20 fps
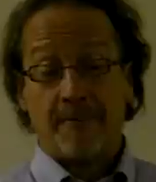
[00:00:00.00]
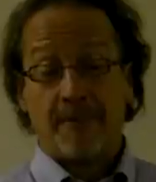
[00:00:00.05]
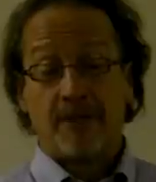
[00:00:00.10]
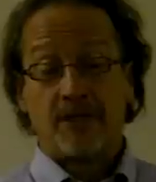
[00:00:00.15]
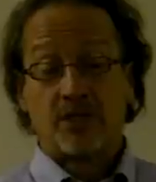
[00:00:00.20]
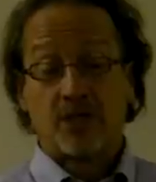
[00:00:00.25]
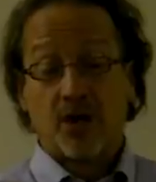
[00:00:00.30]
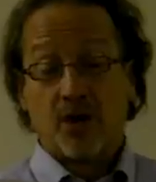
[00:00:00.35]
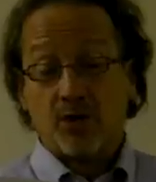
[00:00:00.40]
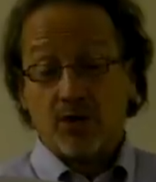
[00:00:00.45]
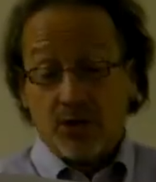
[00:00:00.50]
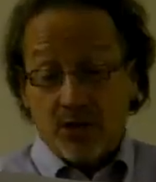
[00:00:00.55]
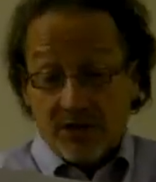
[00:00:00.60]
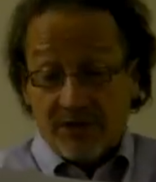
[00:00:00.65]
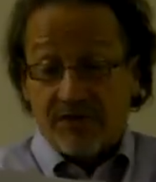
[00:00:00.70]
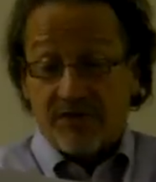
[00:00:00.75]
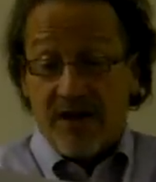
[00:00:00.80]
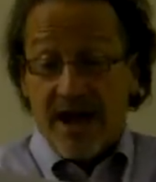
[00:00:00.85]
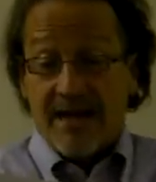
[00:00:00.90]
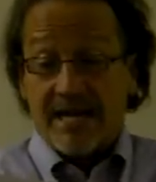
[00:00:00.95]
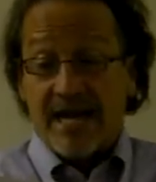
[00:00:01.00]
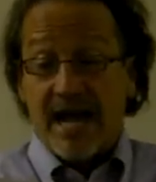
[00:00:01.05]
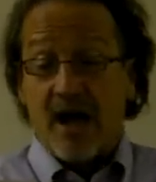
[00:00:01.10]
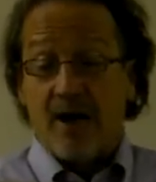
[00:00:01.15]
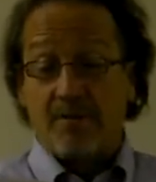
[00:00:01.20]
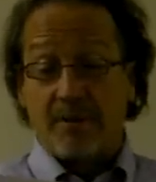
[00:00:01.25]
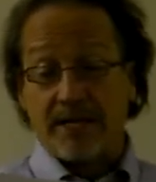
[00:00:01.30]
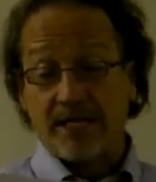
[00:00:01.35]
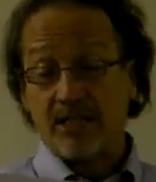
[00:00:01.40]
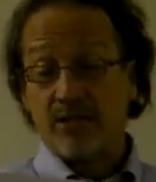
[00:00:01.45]
So you can find
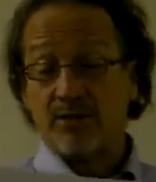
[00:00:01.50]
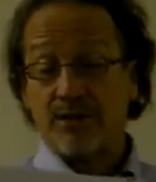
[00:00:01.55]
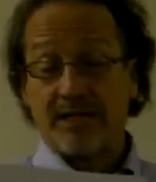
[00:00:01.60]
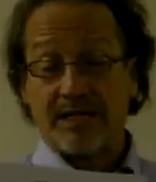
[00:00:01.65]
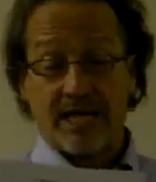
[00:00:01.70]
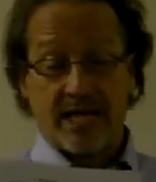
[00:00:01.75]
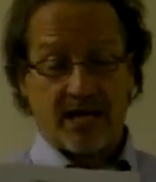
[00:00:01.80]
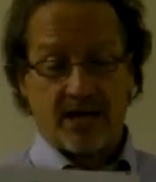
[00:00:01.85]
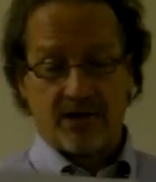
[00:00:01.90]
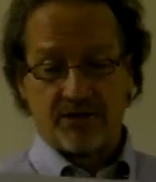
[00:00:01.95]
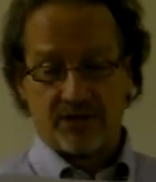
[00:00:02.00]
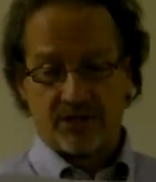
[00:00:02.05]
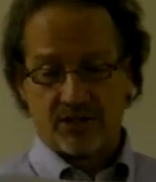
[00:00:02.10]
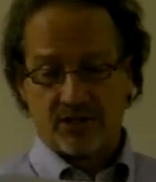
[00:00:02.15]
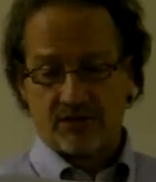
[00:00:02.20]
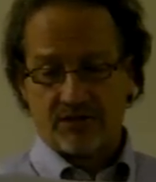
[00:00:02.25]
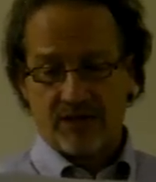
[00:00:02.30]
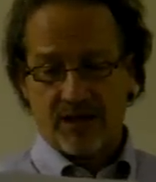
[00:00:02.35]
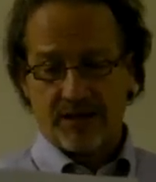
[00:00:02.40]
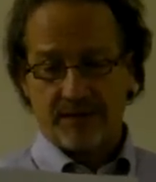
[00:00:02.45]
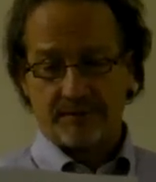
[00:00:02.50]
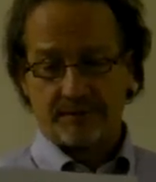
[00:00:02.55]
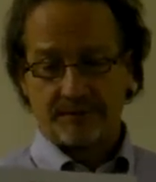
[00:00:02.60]
out by doing a health survey.